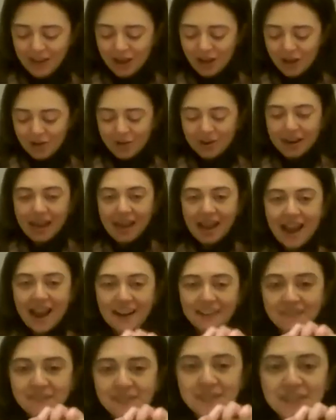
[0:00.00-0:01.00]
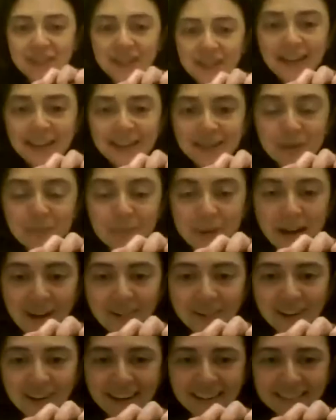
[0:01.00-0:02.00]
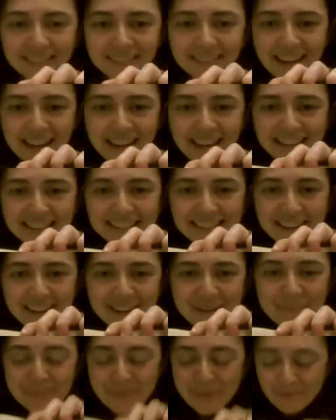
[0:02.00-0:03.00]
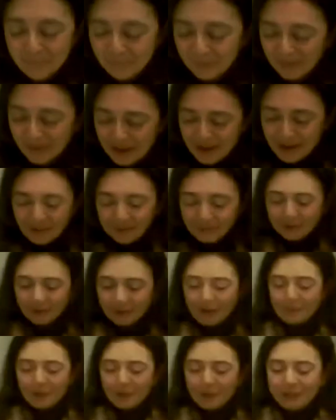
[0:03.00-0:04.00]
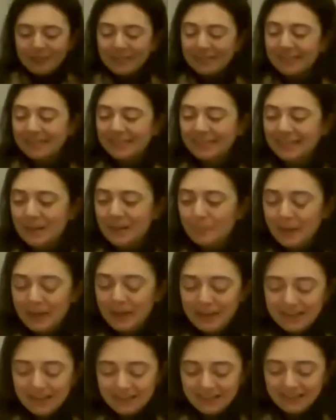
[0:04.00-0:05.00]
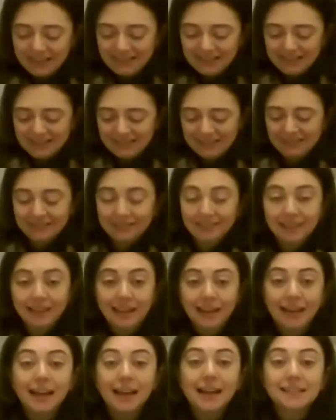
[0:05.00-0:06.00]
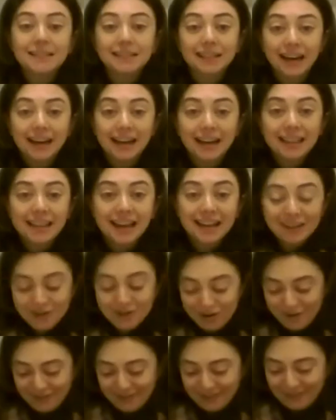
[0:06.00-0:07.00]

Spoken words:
Okay, I've just about got it lined up. So I'm going to snip it and tie that knot.